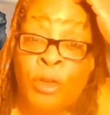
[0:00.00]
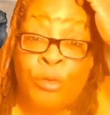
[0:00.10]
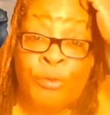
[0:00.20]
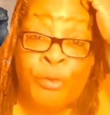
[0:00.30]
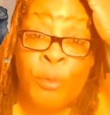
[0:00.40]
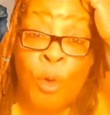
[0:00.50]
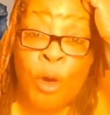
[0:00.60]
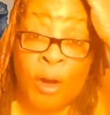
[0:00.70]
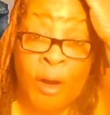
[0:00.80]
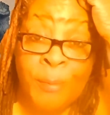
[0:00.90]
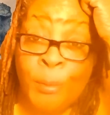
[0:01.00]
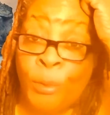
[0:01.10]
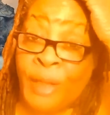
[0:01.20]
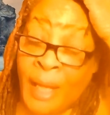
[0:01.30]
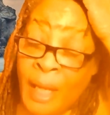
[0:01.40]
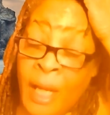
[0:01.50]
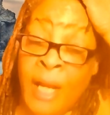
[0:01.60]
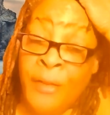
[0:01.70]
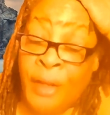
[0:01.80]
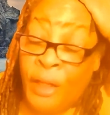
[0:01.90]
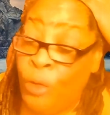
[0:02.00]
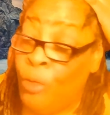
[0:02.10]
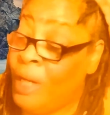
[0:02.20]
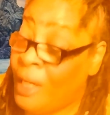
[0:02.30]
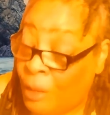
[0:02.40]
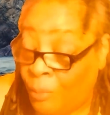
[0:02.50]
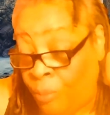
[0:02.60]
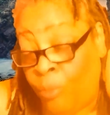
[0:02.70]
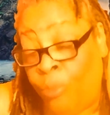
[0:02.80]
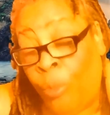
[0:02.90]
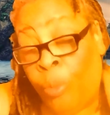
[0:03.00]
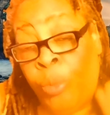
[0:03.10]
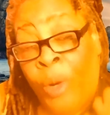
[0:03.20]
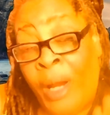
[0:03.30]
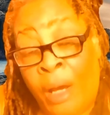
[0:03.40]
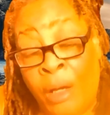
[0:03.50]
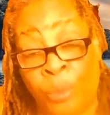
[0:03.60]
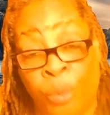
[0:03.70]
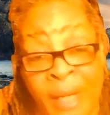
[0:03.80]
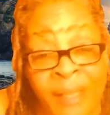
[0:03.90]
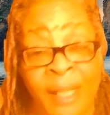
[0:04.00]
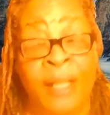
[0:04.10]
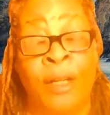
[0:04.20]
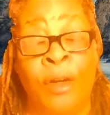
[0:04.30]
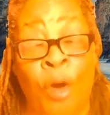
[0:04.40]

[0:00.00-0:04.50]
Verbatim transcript: because you feel more comfortable with that, then you need to race in a